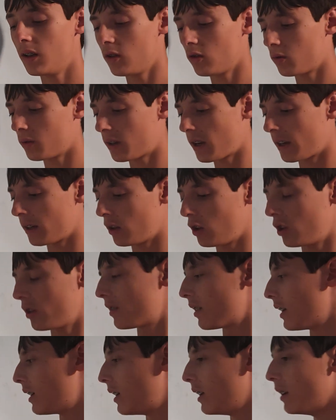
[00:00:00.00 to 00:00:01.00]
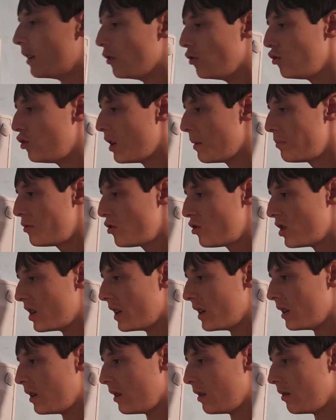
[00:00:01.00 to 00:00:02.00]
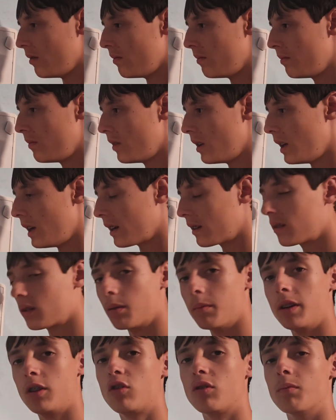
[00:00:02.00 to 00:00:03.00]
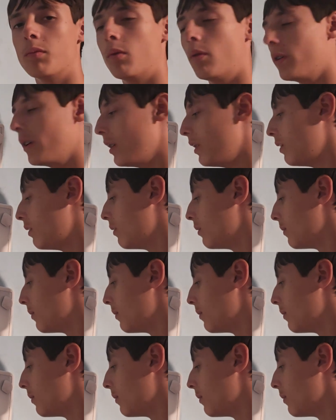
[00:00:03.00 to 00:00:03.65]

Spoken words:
So it kind of looks like an Egyptian exclamation point.